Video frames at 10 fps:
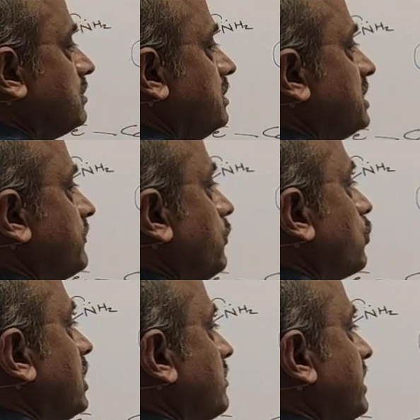These 4
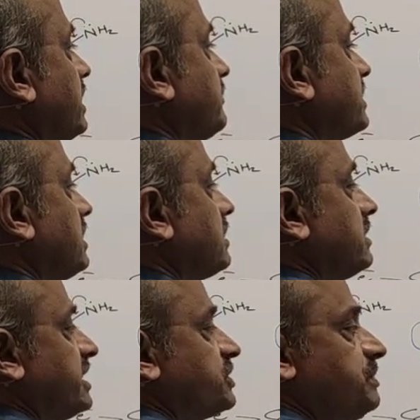carbon atoms are
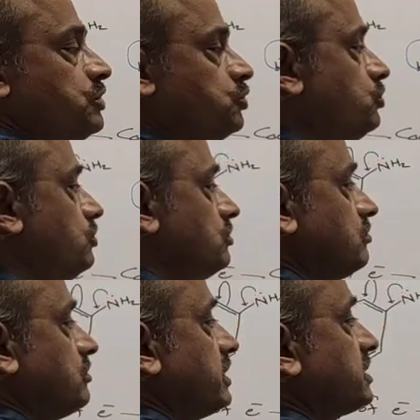sp2,
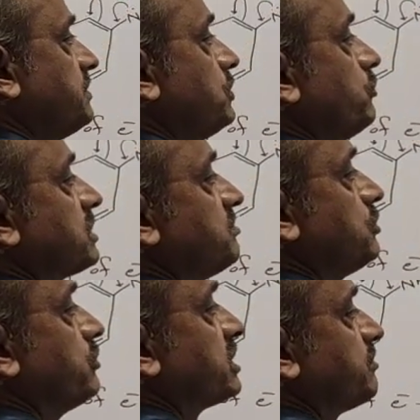sp2,
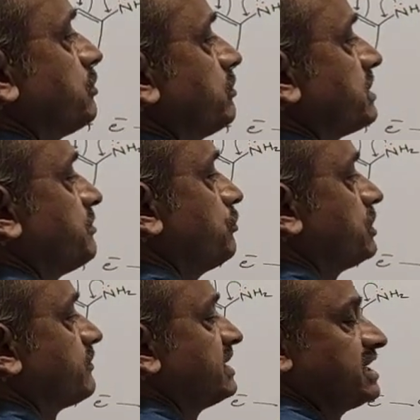sp2, sp2, sp2.
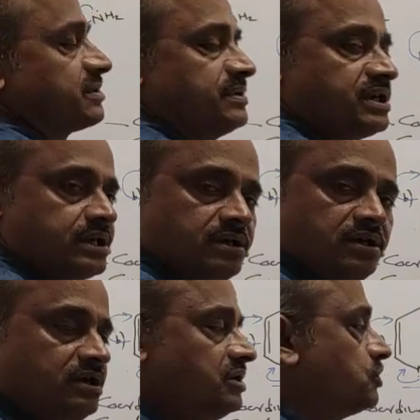This one is sp3.
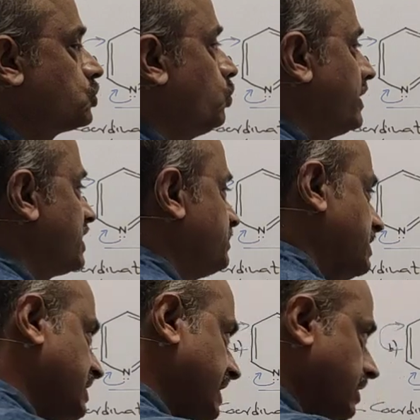So one
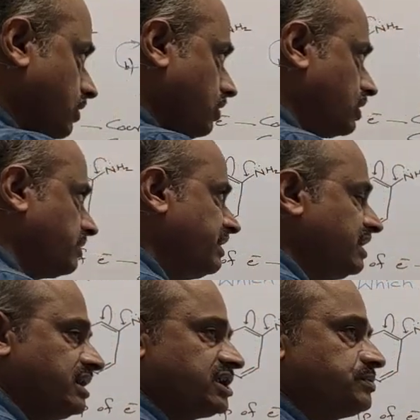sp3 and all
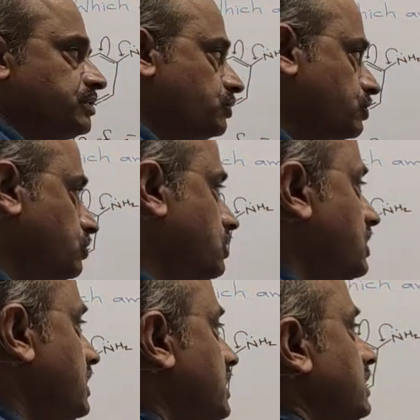remaining are sp2. So
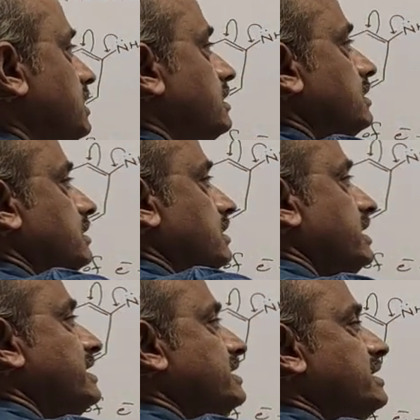
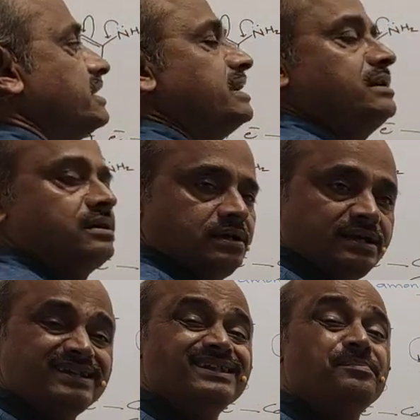it is in the ring, it
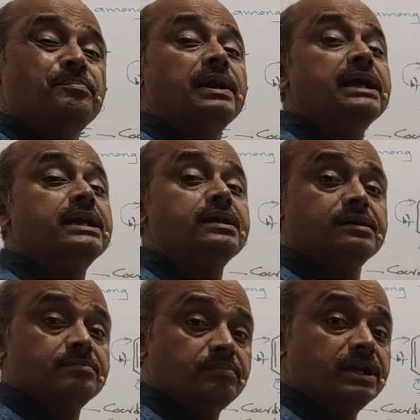is in the plane.